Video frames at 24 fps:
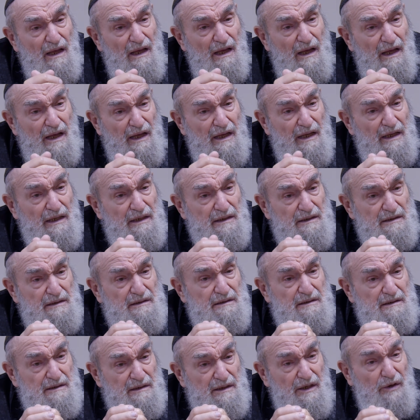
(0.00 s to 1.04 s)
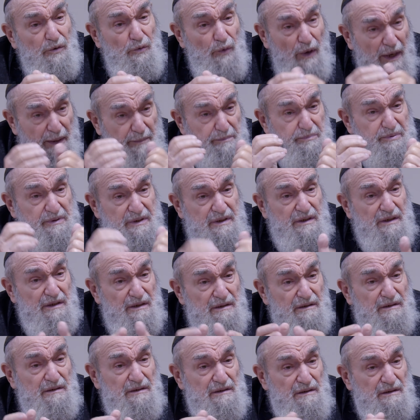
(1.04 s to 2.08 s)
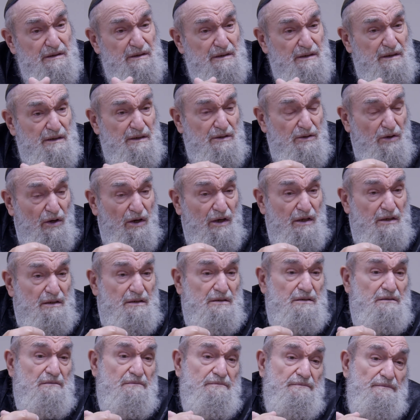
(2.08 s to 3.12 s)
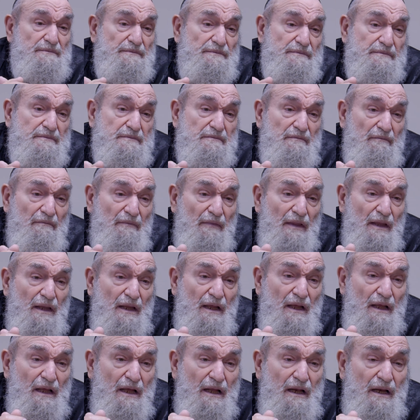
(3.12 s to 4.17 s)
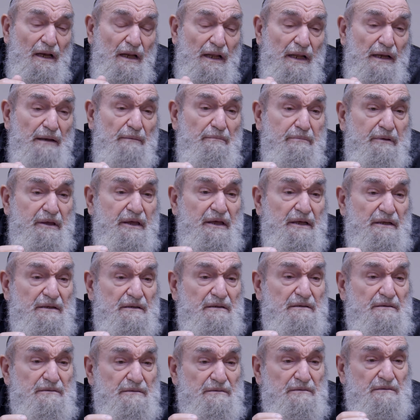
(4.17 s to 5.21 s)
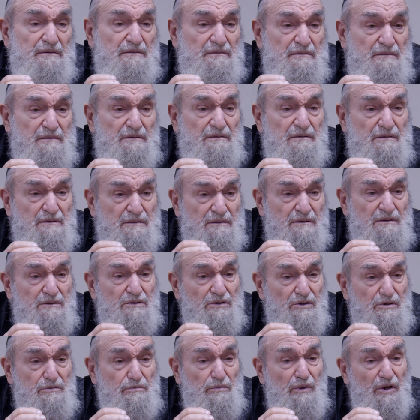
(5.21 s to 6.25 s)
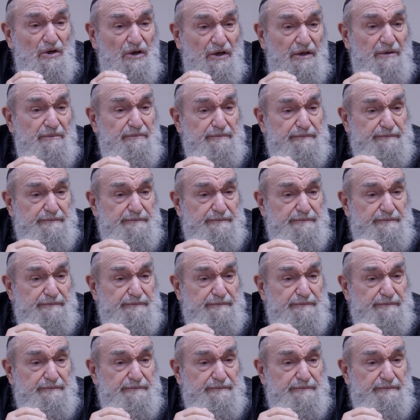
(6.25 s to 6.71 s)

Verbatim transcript: and he raped Rachel, and had a kid called Mori.